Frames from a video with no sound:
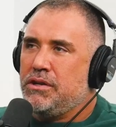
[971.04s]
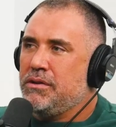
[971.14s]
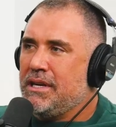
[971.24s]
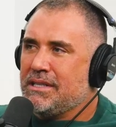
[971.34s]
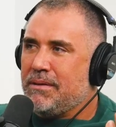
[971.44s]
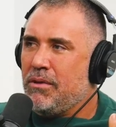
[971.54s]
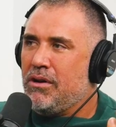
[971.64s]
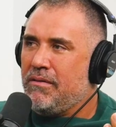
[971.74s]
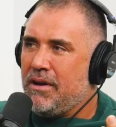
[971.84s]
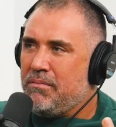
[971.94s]
two things that
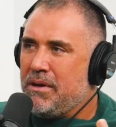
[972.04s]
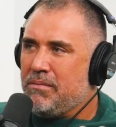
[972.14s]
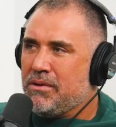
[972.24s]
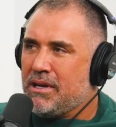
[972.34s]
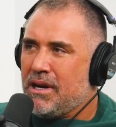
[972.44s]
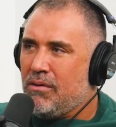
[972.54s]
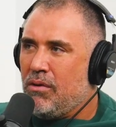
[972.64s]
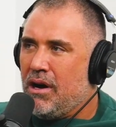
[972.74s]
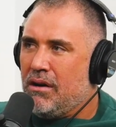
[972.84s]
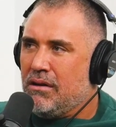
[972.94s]
motivate people to get
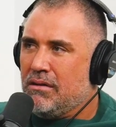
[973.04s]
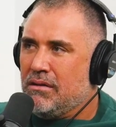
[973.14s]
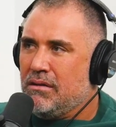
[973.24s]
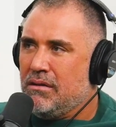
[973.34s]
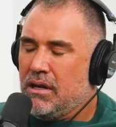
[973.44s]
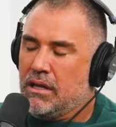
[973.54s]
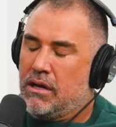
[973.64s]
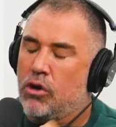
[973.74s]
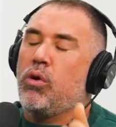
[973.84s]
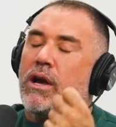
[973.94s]
well,
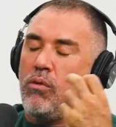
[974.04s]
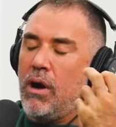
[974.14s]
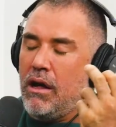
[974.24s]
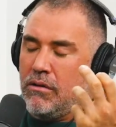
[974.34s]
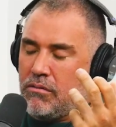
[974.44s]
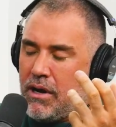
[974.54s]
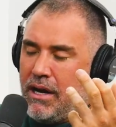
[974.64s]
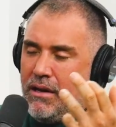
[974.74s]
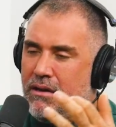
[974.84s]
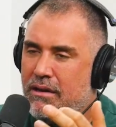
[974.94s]
quick well,
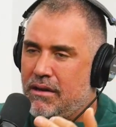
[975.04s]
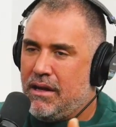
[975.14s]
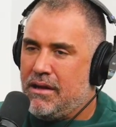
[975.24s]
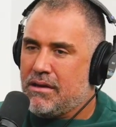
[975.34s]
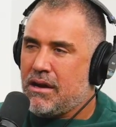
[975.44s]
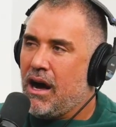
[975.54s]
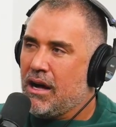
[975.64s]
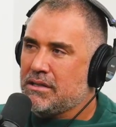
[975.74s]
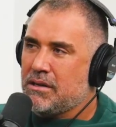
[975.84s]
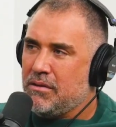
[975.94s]
right? Is
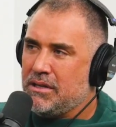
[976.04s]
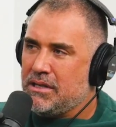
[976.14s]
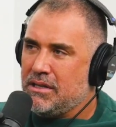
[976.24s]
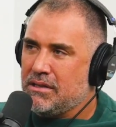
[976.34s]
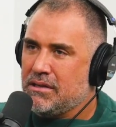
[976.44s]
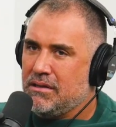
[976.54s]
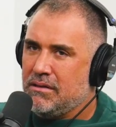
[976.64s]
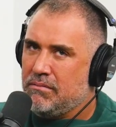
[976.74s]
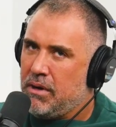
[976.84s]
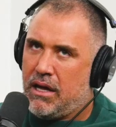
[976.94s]
consequences
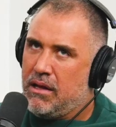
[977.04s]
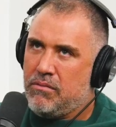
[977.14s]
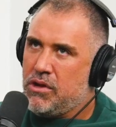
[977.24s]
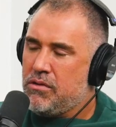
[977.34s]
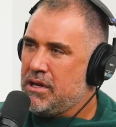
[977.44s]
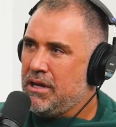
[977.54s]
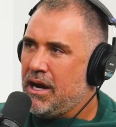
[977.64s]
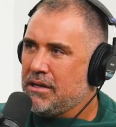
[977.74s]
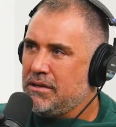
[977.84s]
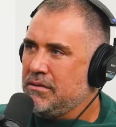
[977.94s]
by them choosing
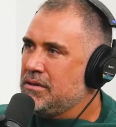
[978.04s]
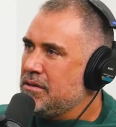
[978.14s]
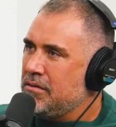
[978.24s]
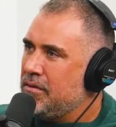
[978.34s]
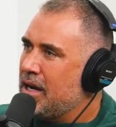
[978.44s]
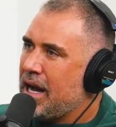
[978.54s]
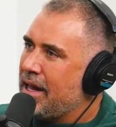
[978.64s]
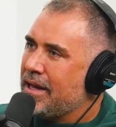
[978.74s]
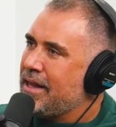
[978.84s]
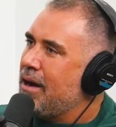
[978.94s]
not to. So a guy
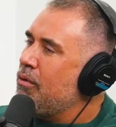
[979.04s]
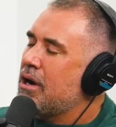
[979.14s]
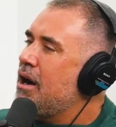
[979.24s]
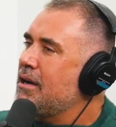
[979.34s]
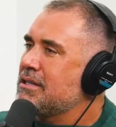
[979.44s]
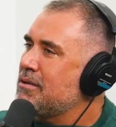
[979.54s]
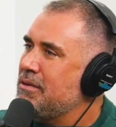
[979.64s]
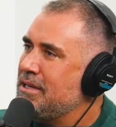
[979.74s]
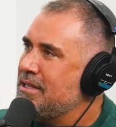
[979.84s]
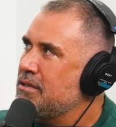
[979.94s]
like that, what
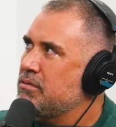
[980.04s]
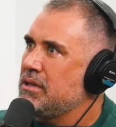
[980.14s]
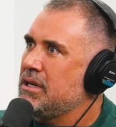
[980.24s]
consequence is really